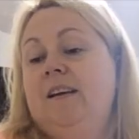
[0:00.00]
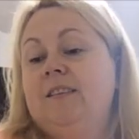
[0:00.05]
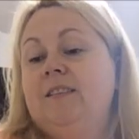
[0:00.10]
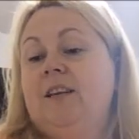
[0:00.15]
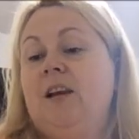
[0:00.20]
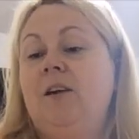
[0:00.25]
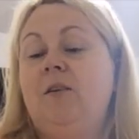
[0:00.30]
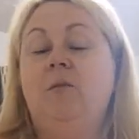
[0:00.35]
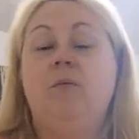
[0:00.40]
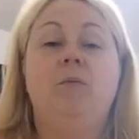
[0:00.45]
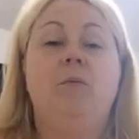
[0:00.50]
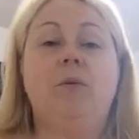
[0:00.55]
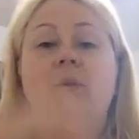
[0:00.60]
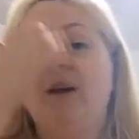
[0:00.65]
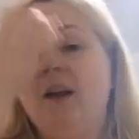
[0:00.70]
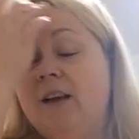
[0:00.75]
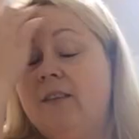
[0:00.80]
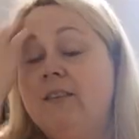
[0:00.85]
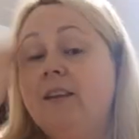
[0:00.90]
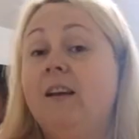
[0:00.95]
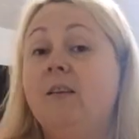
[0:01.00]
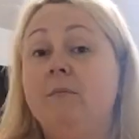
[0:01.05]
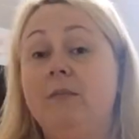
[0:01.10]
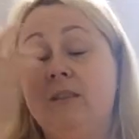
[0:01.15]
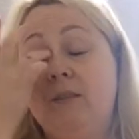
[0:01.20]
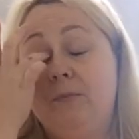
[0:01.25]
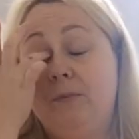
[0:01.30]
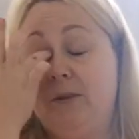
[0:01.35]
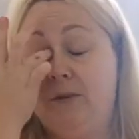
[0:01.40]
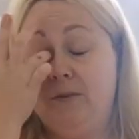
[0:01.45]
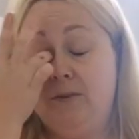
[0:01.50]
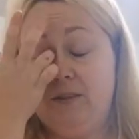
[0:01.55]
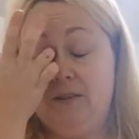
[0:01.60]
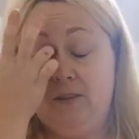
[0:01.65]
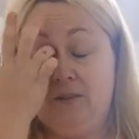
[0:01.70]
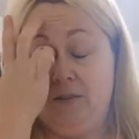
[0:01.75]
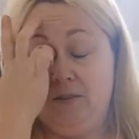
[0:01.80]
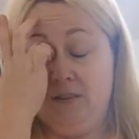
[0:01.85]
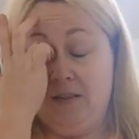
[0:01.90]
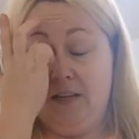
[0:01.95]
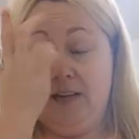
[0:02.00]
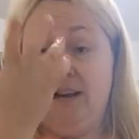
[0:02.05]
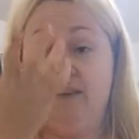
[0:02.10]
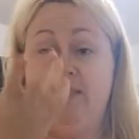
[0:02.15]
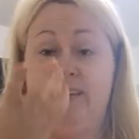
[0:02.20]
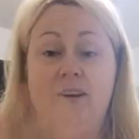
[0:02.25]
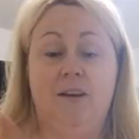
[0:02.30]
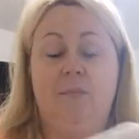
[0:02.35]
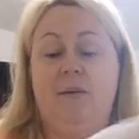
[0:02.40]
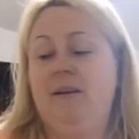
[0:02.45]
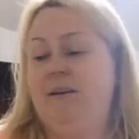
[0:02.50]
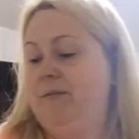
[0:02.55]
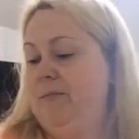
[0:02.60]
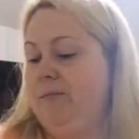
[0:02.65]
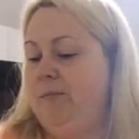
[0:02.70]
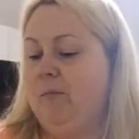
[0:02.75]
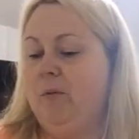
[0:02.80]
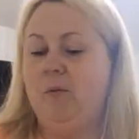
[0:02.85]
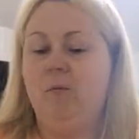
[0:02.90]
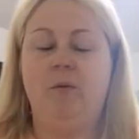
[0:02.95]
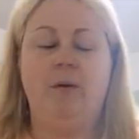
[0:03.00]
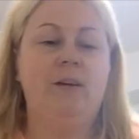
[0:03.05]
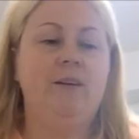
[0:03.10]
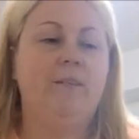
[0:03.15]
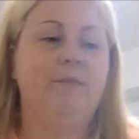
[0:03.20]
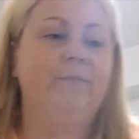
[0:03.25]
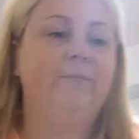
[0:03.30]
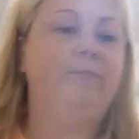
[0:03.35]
So we will have to get Mr. Producer to sort that out in a bit, won't we?